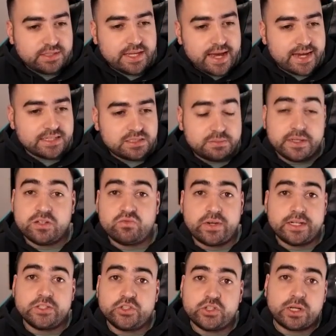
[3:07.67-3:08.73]
the aspect
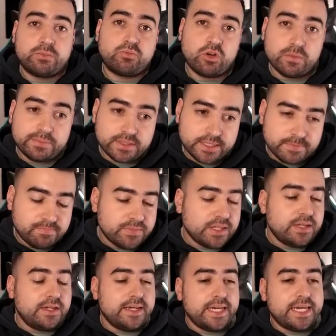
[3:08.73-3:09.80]
ratio property.
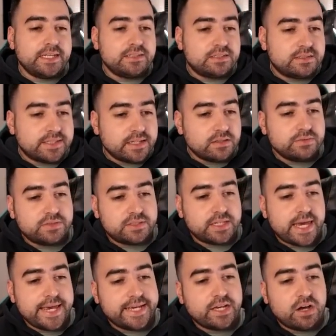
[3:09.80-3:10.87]
Instead of
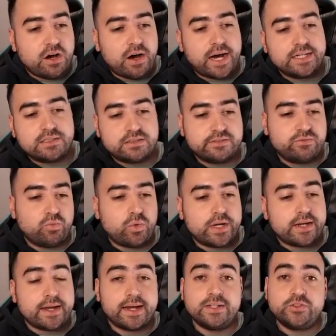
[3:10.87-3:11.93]
saying a height of
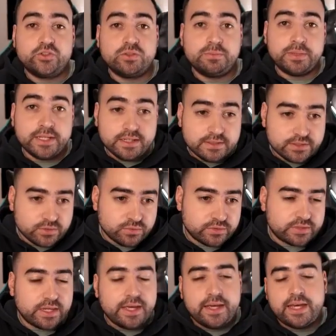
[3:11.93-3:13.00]
100
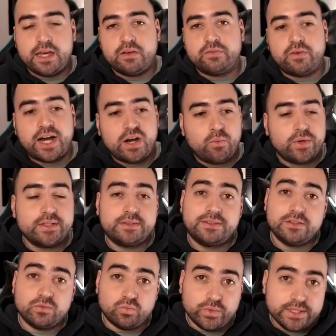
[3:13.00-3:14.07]
pixels, if I want
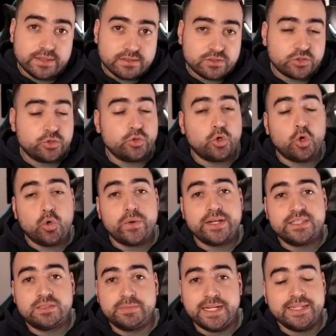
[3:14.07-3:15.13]
the width to
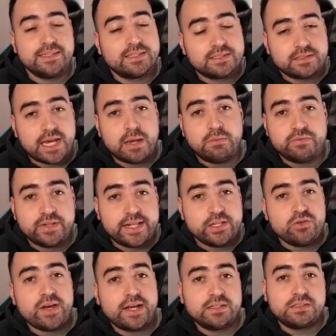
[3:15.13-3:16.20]
always be the same
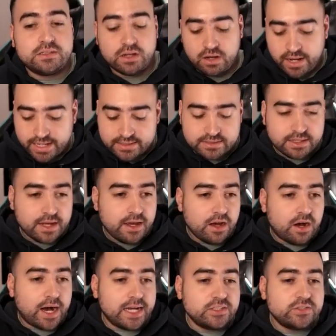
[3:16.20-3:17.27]
value as the height,
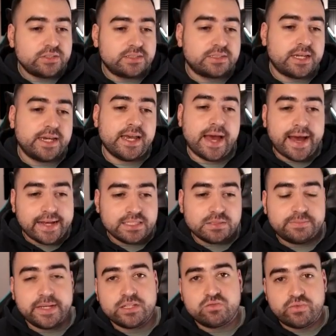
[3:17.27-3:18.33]
I just say
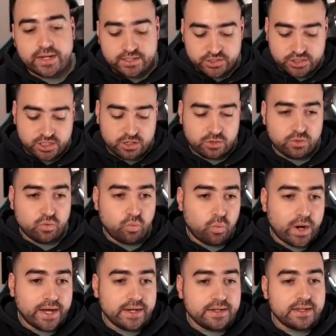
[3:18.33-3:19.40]
aspect ratio
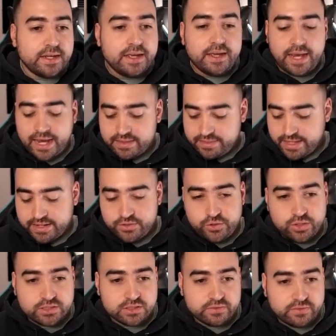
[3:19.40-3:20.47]
1 and then
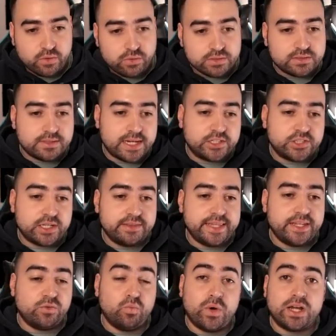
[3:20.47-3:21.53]
use a forward slash and
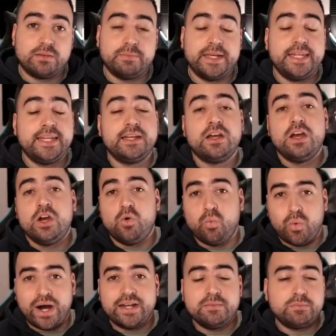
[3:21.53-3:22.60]
then 1, meaning
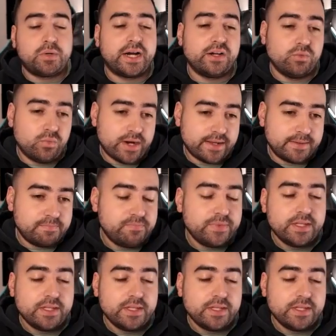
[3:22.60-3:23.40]
1 by 1.